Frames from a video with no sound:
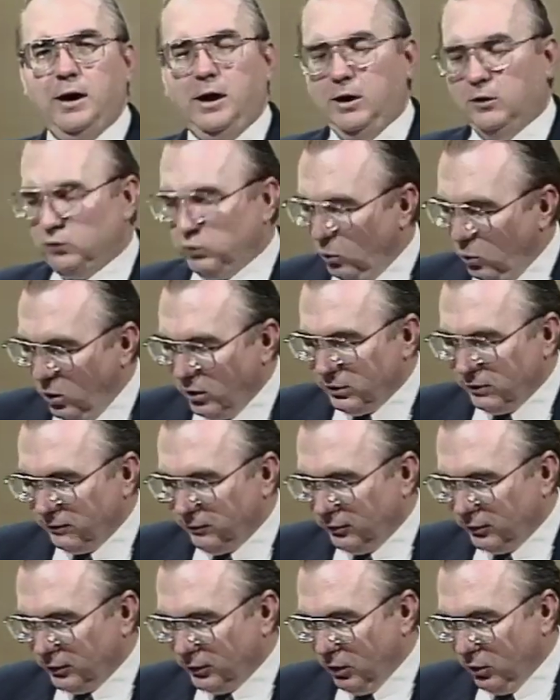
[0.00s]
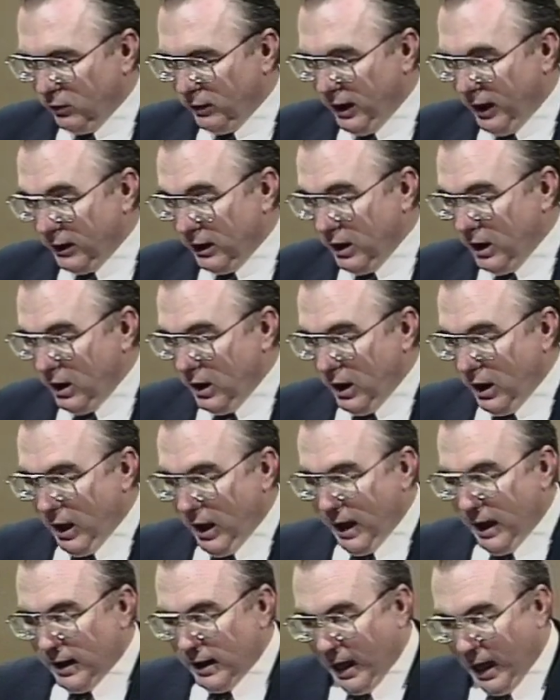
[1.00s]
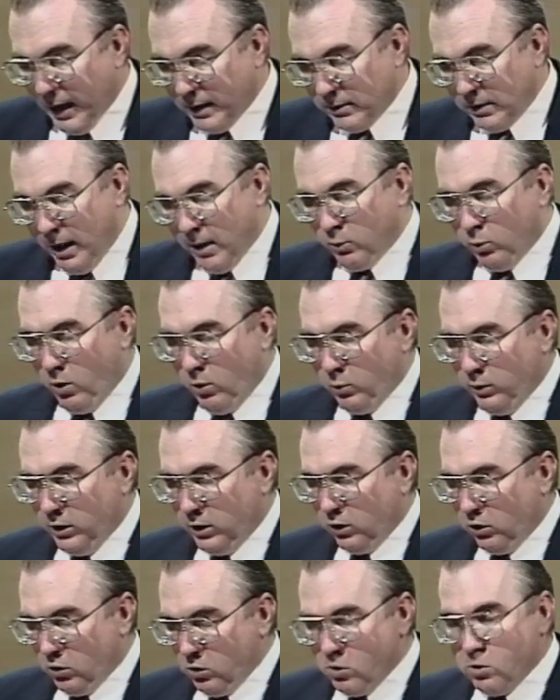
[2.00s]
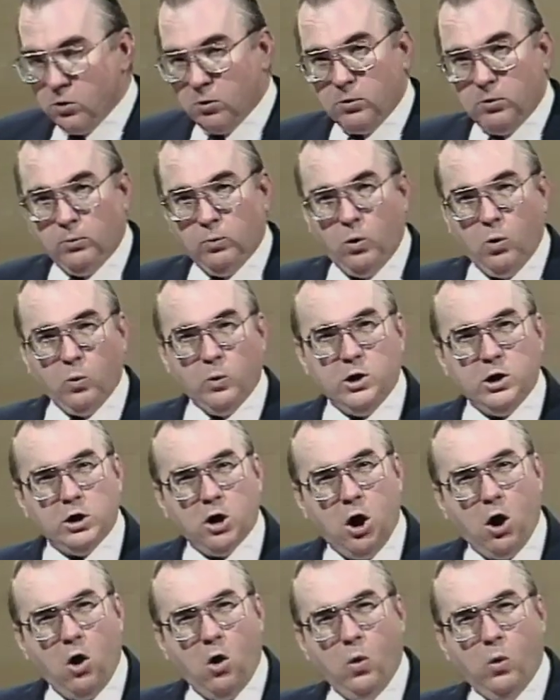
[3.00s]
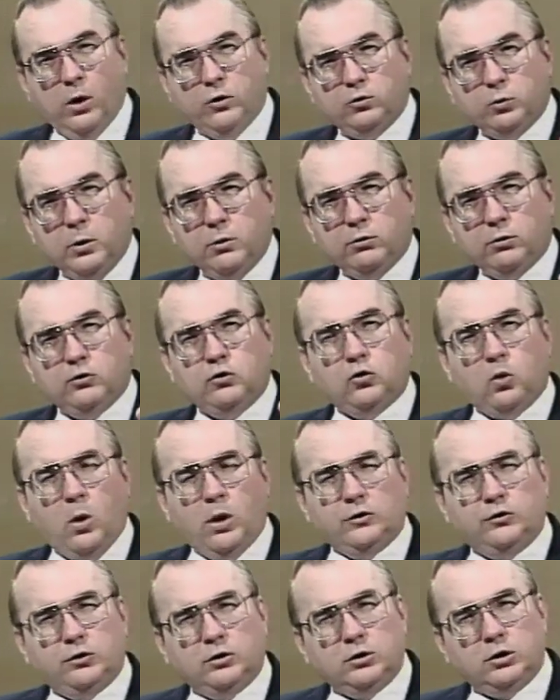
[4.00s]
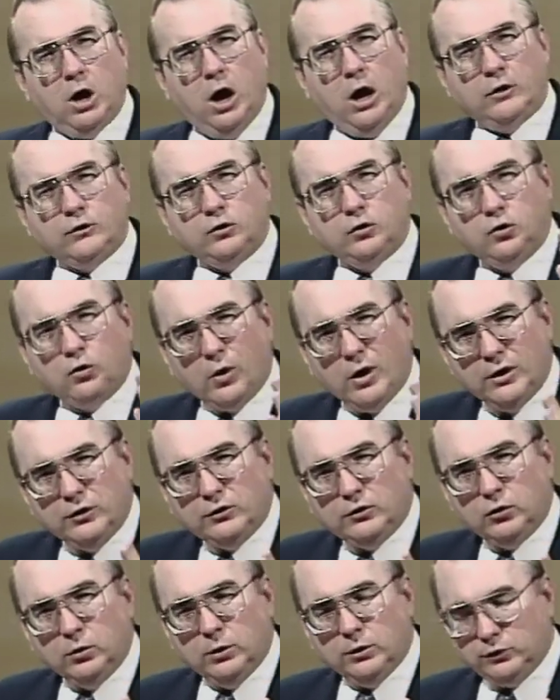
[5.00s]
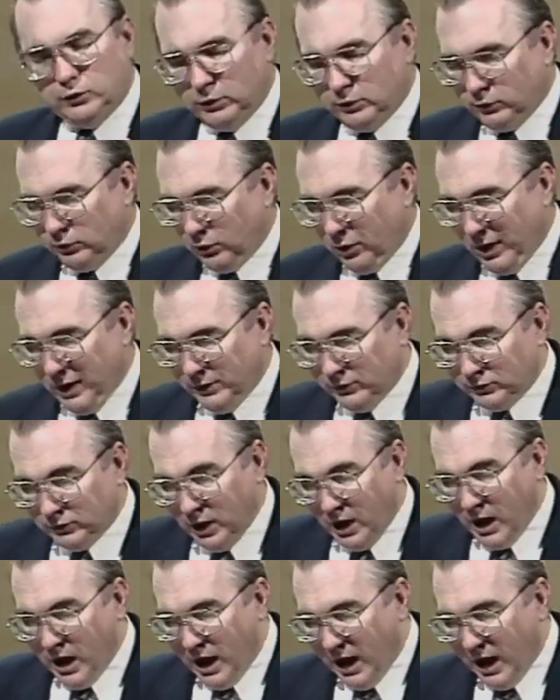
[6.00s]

And it's wonderful to know that and, and, and what we learn, what we know as we rejoice in God's grace to us in Christ,